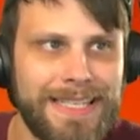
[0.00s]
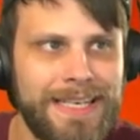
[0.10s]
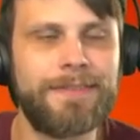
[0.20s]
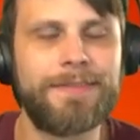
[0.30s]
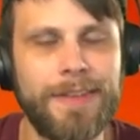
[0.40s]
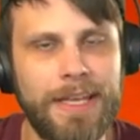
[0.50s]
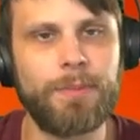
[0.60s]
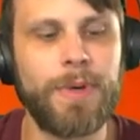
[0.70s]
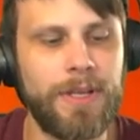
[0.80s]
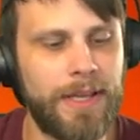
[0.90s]
Flame
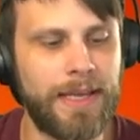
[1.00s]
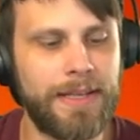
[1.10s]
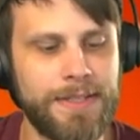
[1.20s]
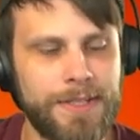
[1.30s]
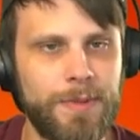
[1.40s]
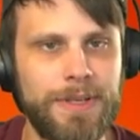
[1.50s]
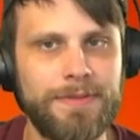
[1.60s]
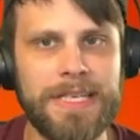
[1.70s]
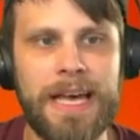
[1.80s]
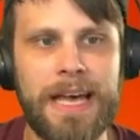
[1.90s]
Wheel, and Swift.
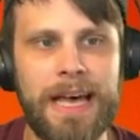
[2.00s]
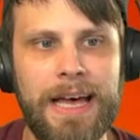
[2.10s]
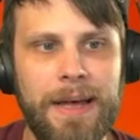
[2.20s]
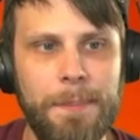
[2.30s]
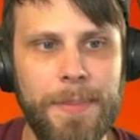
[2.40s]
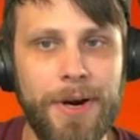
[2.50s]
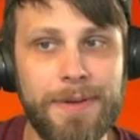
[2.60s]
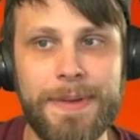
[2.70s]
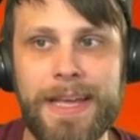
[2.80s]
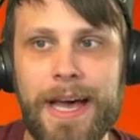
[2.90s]
Uh, part of
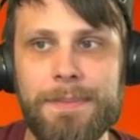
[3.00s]
me, I'll be